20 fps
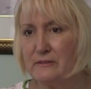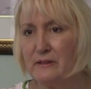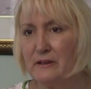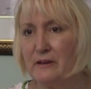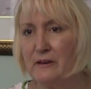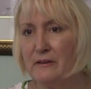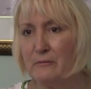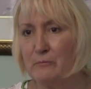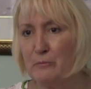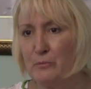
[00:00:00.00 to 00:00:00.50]

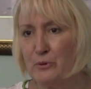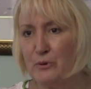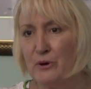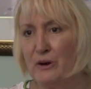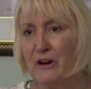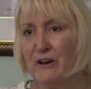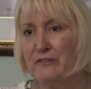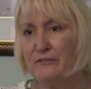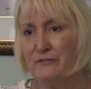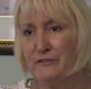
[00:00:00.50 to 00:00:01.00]
a
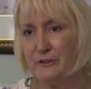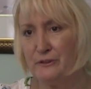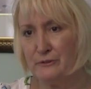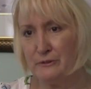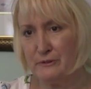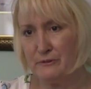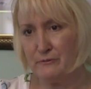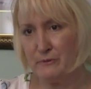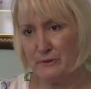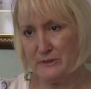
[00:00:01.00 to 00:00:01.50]
broad
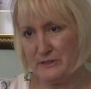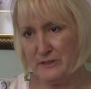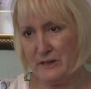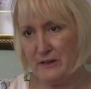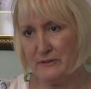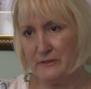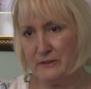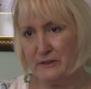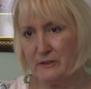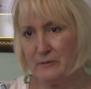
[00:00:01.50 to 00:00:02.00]
view of what's
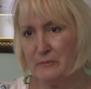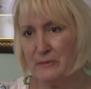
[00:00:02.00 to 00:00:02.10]
out there,